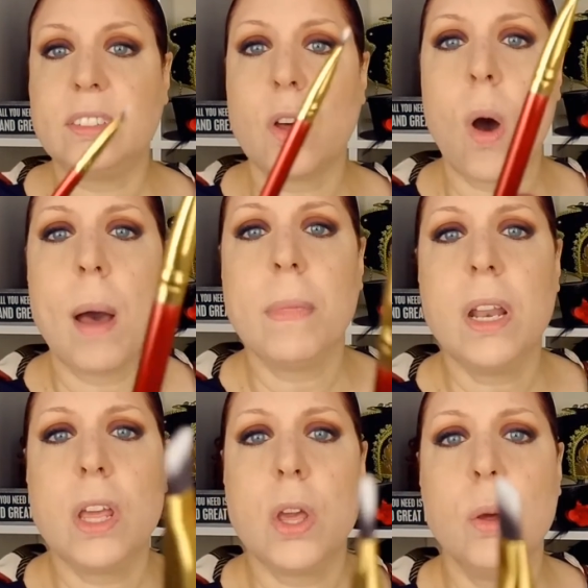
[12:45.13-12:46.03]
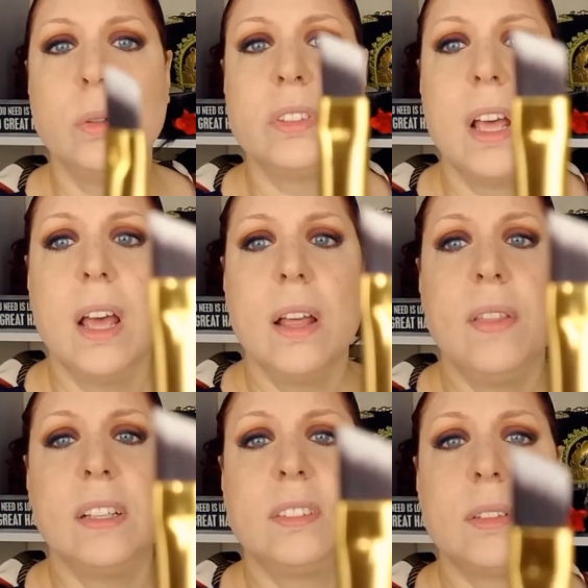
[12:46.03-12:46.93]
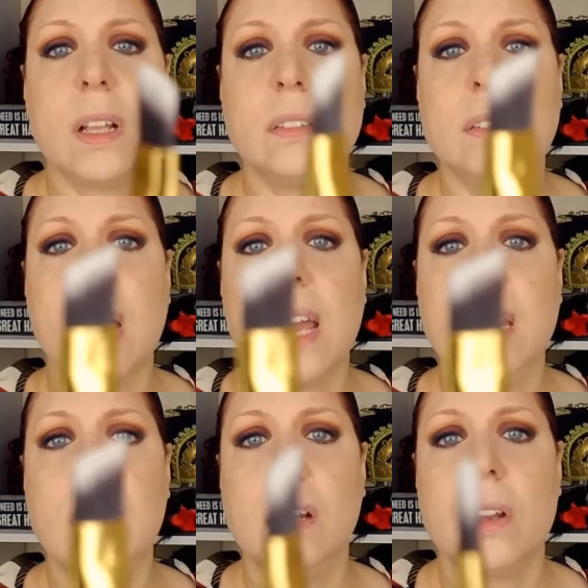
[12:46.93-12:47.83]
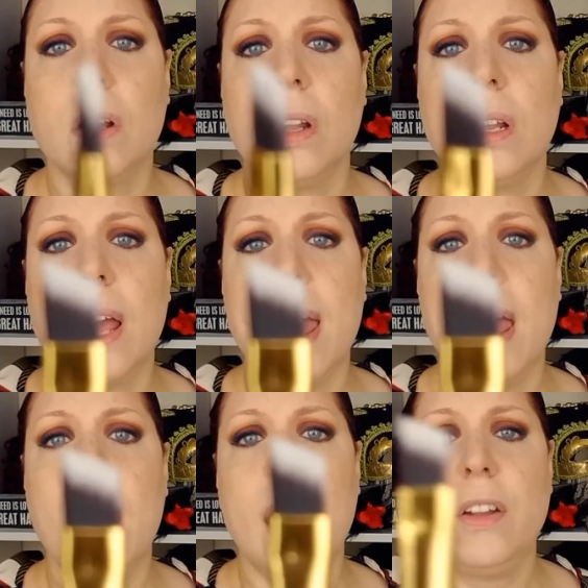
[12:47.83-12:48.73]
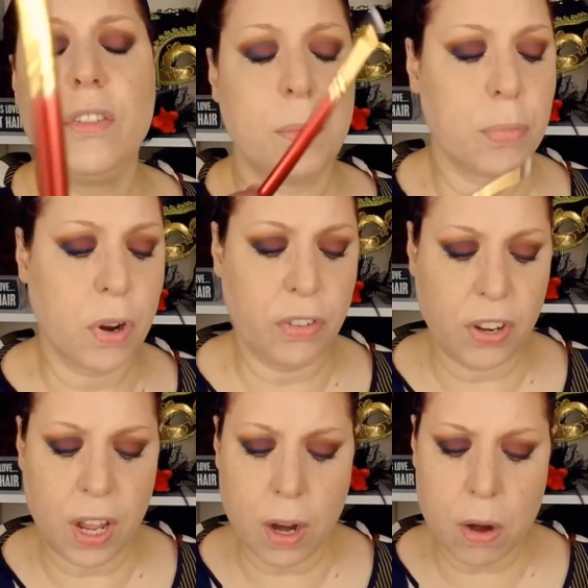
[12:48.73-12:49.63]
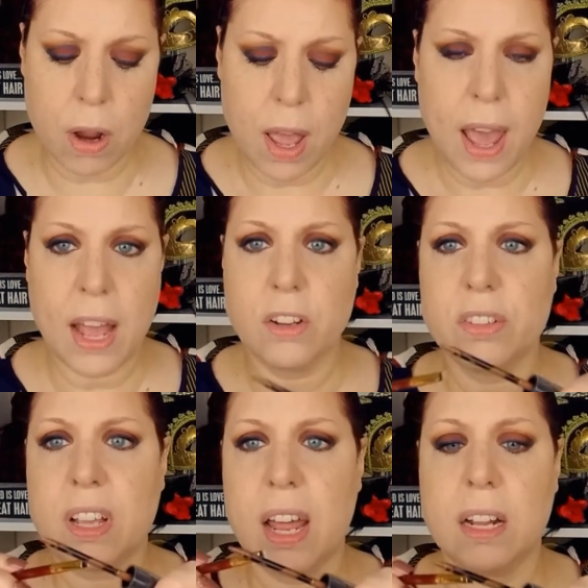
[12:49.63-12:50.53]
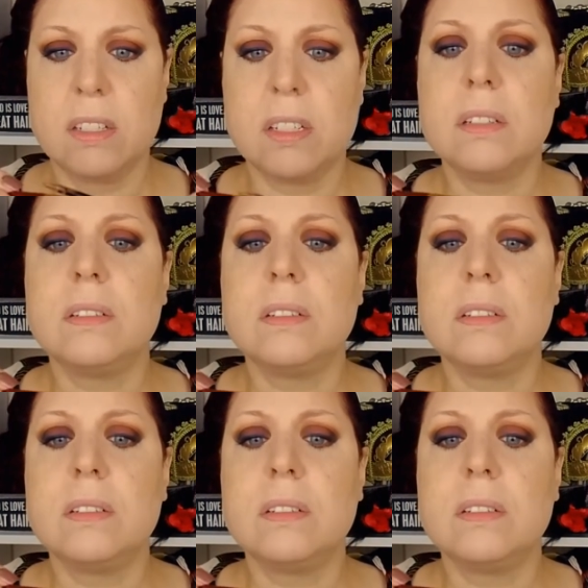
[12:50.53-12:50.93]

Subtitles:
So I'm going to use this tiny little edge brush here and just kind of